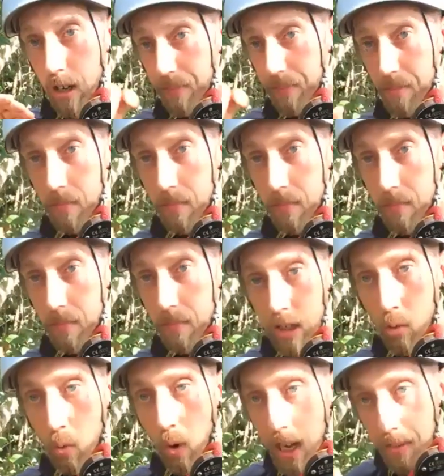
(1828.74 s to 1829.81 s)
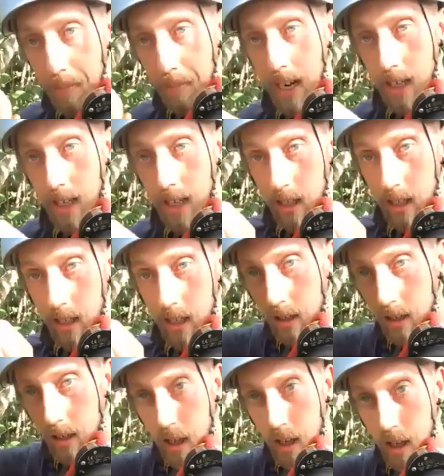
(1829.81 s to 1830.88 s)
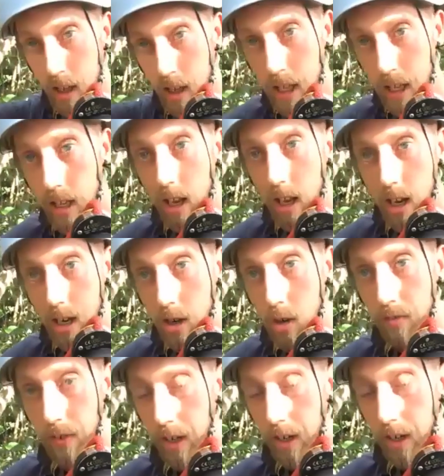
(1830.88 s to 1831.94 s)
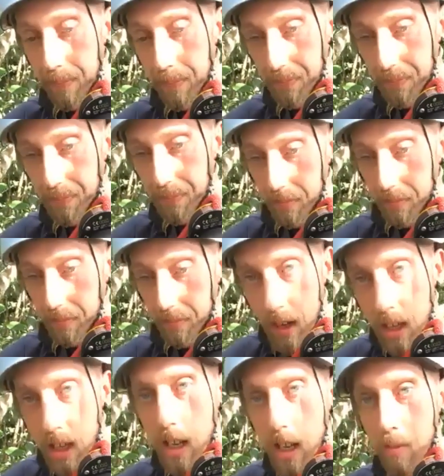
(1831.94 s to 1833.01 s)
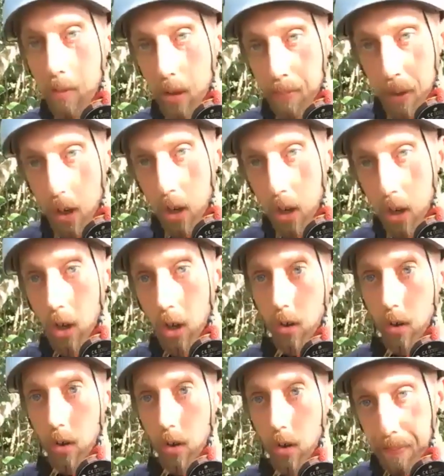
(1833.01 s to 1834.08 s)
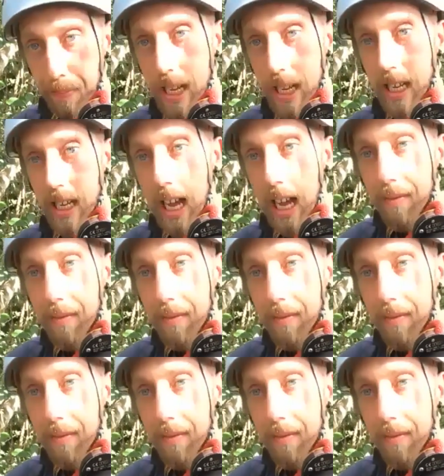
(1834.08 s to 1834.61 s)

a little weight bag and a thin line over and then we pull over the big heavy